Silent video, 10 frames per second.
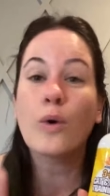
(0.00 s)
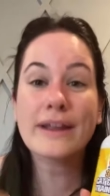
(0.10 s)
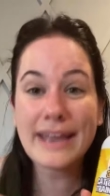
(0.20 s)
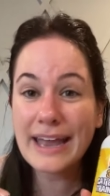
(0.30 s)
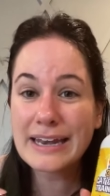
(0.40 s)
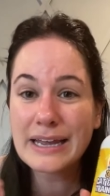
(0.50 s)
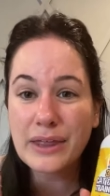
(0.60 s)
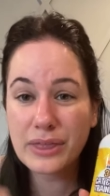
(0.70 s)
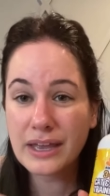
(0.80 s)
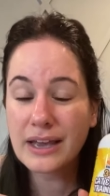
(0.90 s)

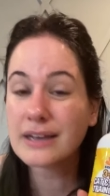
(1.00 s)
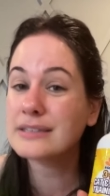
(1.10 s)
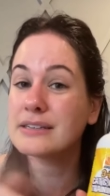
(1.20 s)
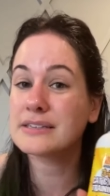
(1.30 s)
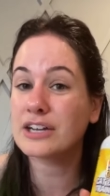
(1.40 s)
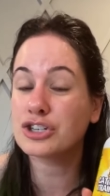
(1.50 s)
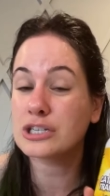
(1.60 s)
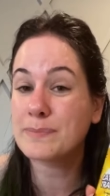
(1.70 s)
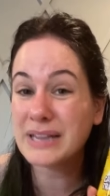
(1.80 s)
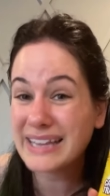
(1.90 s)
organic things such
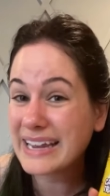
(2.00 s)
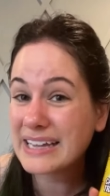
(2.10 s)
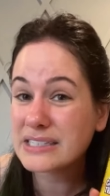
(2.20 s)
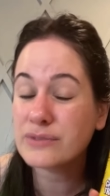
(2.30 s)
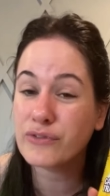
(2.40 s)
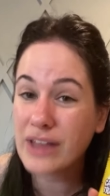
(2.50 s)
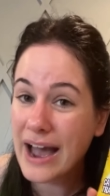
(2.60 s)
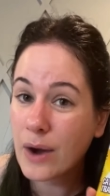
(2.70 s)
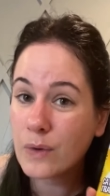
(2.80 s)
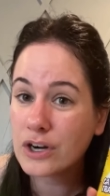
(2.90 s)
as plants,
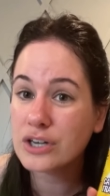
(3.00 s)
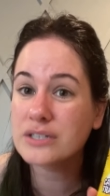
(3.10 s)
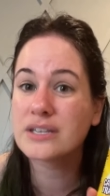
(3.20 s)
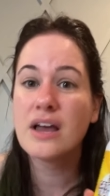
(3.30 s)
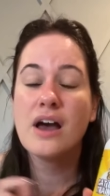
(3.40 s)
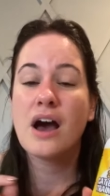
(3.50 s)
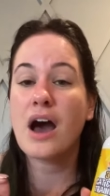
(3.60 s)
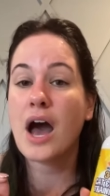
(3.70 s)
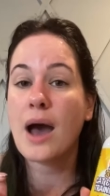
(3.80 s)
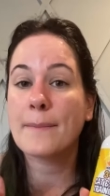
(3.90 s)
flowers.
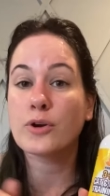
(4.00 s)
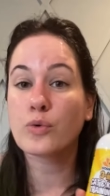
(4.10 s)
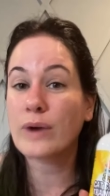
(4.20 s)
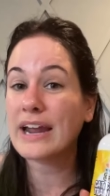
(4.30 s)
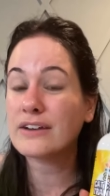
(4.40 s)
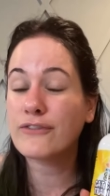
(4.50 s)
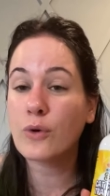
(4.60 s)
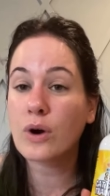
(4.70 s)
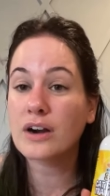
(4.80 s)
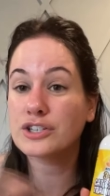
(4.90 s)
Um, great
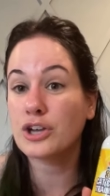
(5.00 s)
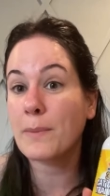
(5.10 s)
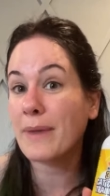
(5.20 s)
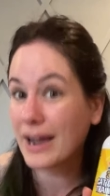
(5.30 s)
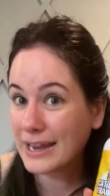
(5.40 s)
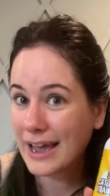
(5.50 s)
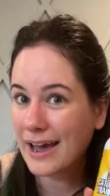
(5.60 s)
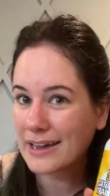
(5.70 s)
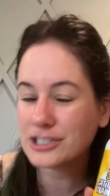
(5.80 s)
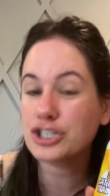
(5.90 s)
for, so my
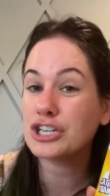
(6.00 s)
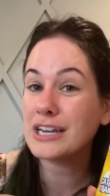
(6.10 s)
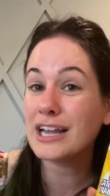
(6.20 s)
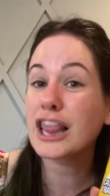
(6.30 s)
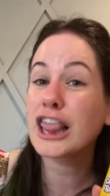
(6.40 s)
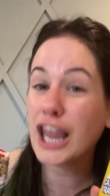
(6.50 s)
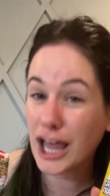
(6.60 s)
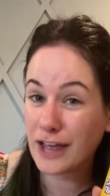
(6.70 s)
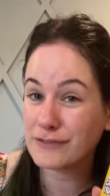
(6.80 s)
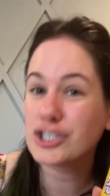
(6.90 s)
cat, she
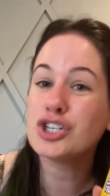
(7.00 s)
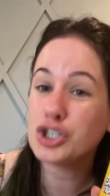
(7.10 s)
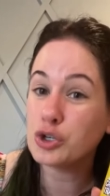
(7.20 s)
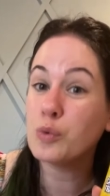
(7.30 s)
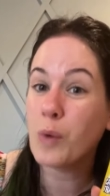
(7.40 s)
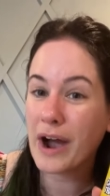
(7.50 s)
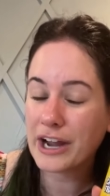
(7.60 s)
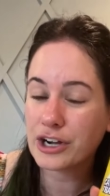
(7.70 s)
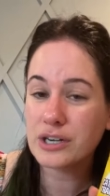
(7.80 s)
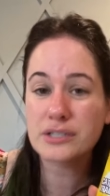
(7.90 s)
loves to chew
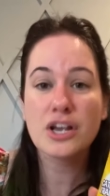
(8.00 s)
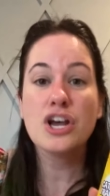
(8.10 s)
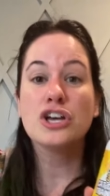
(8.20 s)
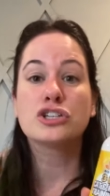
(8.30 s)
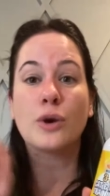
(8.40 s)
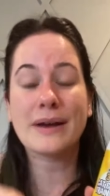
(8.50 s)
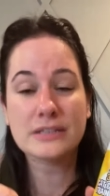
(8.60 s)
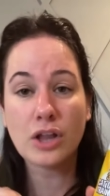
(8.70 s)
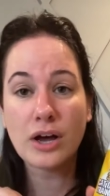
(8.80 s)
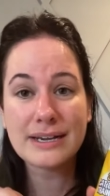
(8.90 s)
wires. So
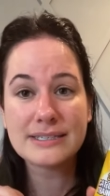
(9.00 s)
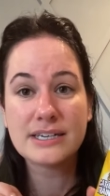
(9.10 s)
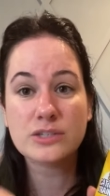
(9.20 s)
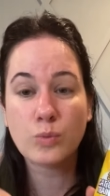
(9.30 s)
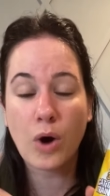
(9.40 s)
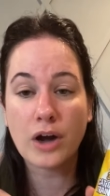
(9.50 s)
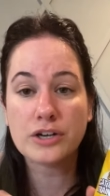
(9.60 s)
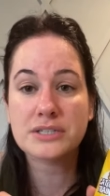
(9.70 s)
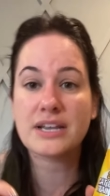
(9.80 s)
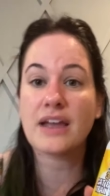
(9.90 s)
as long as it is
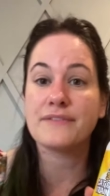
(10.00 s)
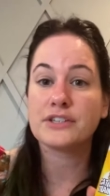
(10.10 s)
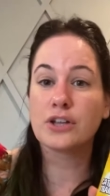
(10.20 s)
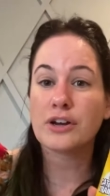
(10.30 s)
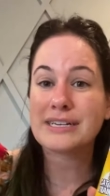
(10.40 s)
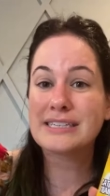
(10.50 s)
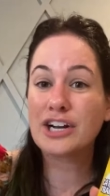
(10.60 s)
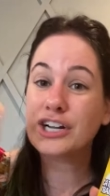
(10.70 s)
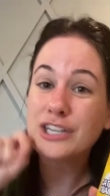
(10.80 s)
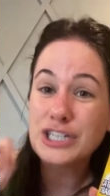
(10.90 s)
water safe, as long as
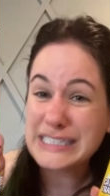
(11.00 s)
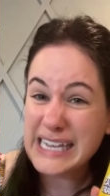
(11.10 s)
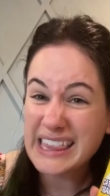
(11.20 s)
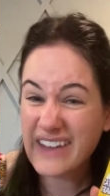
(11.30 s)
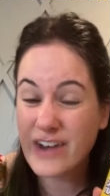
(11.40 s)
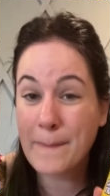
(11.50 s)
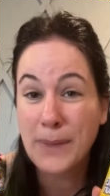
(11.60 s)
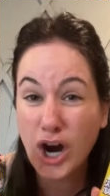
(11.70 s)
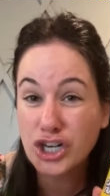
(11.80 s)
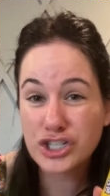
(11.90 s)
their little teeth haven't
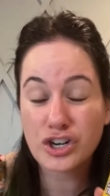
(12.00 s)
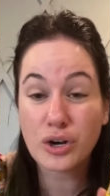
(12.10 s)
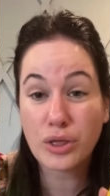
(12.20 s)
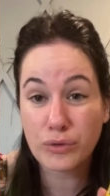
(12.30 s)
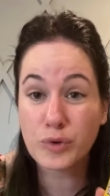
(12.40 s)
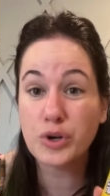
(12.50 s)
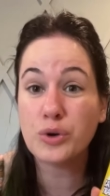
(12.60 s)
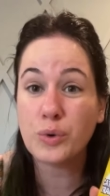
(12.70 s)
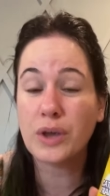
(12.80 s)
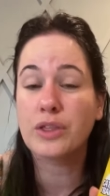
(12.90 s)
punctured
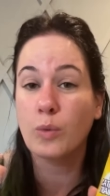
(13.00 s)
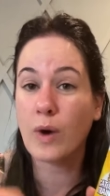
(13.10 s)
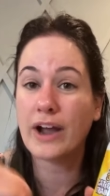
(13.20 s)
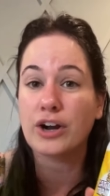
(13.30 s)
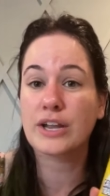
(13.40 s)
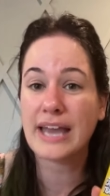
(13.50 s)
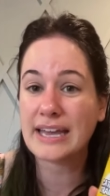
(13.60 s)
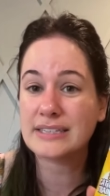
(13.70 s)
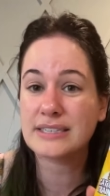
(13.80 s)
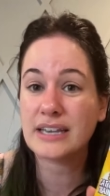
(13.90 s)
through the wire
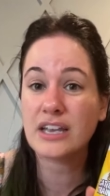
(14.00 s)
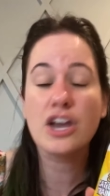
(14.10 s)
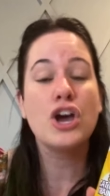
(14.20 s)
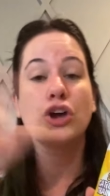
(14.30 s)
casing,